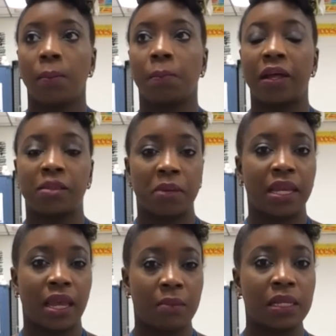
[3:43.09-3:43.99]
but they
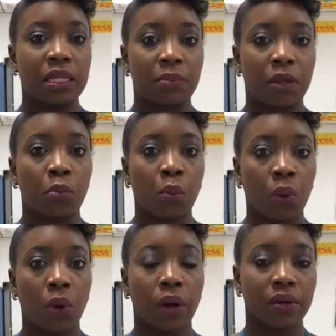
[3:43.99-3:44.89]
became a little bit
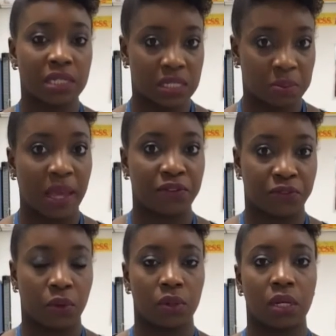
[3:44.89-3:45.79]
more
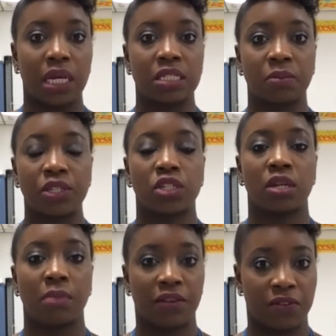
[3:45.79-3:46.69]
respectful,
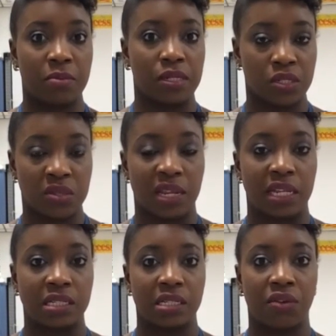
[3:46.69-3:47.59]
especially my female
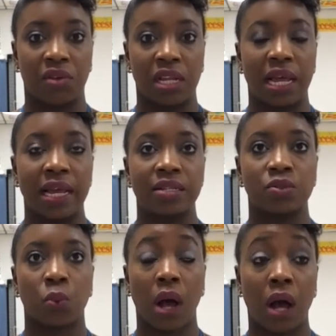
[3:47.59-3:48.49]
students. They
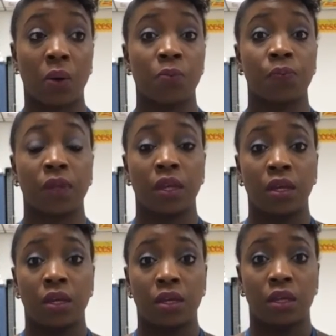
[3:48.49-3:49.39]
realized, wow,
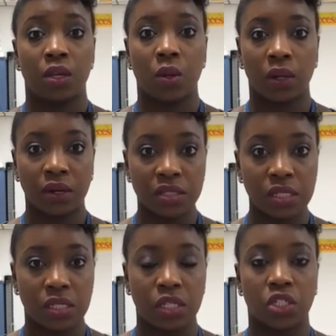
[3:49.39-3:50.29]
you know, here's
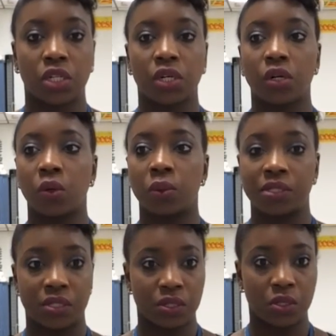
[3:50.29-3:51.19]
this teacher who
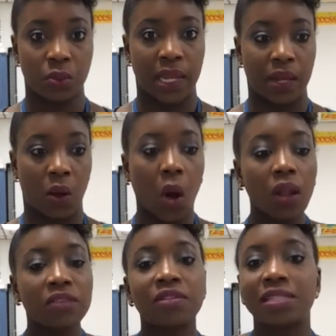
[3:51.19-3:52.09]
is doing
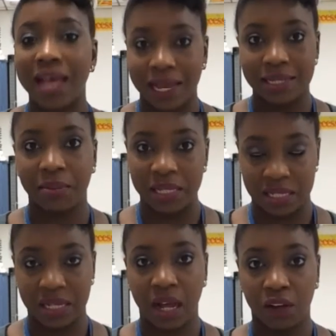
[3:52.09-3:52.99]
all of this academic
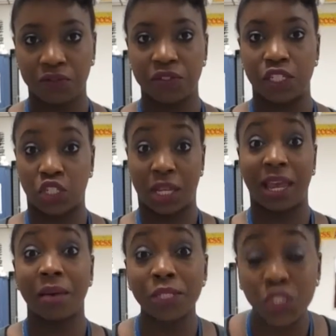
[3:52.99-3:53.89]
stuff, teaching
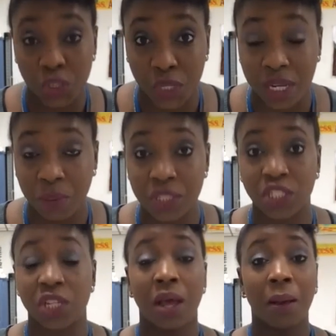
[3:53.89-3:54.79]
chemistry,
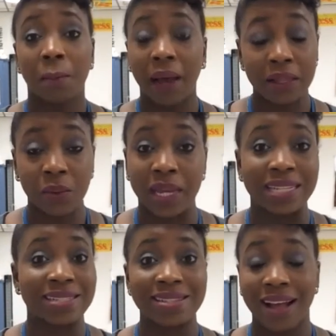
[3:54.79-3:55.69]
which, by the way,
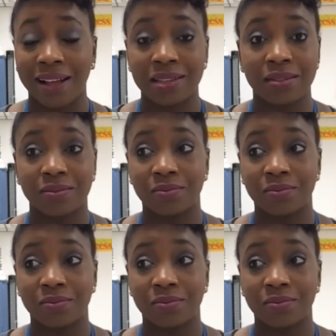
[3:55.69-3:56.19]
is not